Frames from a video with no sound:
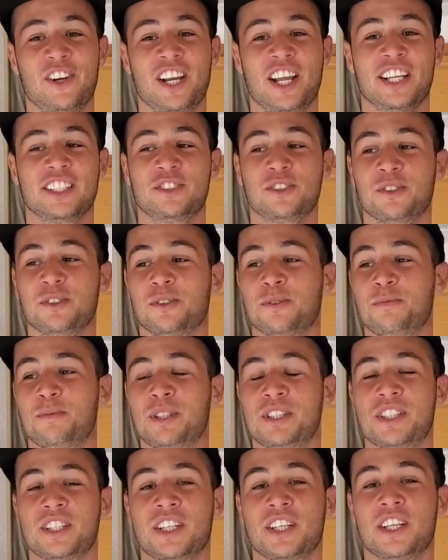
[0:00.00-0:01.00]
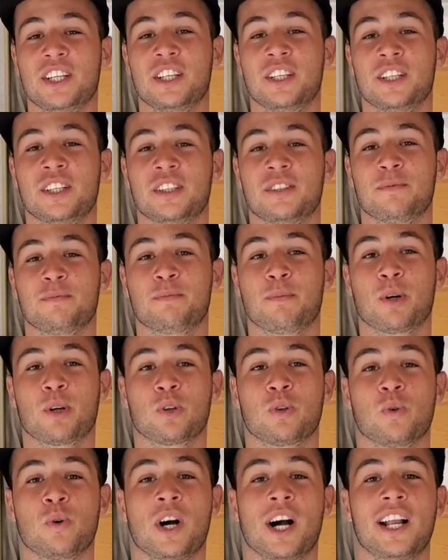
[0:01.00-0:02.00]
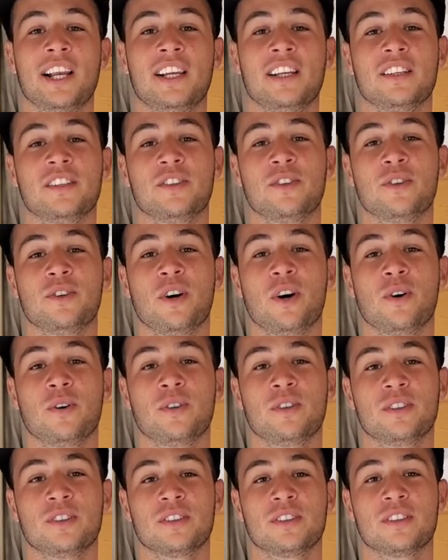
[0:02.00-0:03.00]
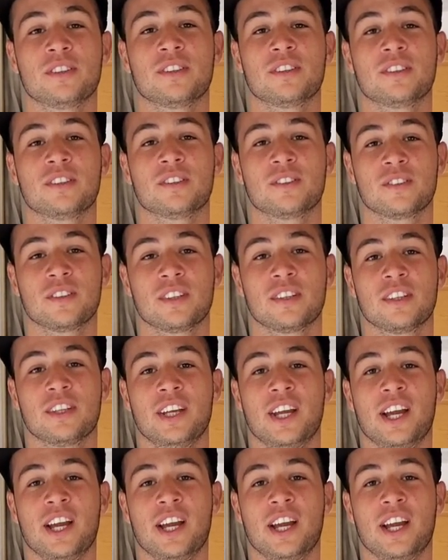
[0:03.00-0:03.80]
I would like to visit Portugal, you know? Portugal,